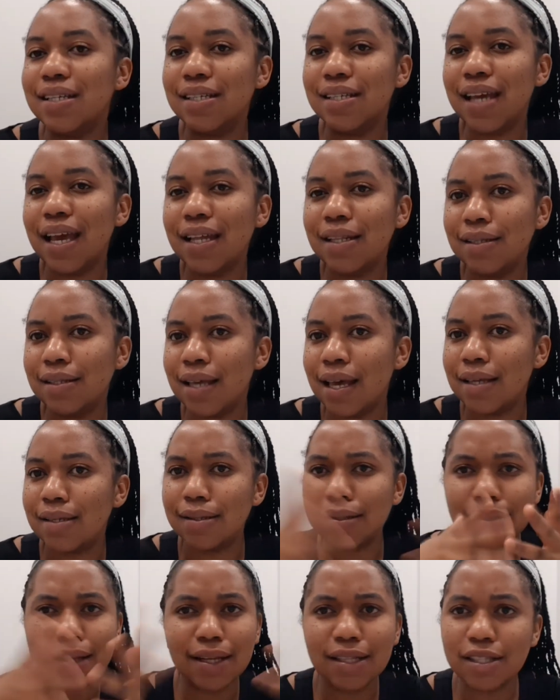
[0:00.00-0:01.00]
10 tests,
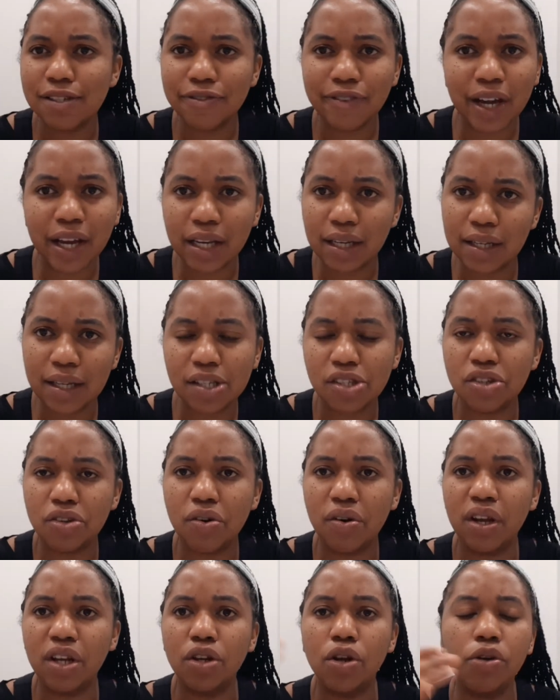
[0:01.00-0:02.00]
that's fine, that's
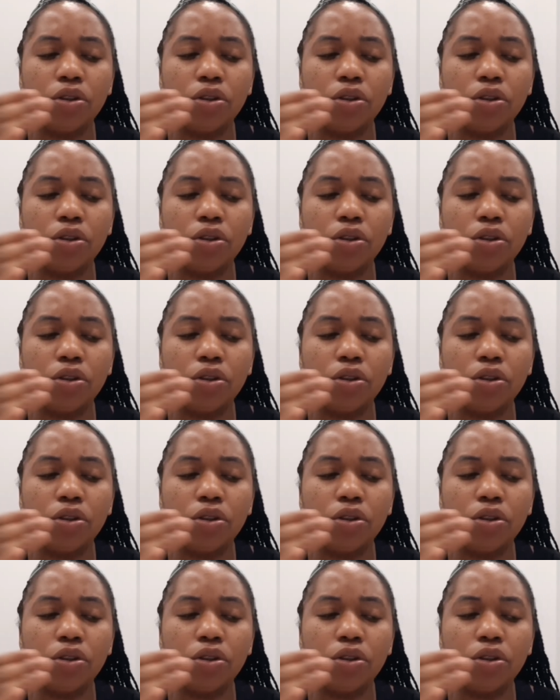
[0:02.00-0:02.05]
great.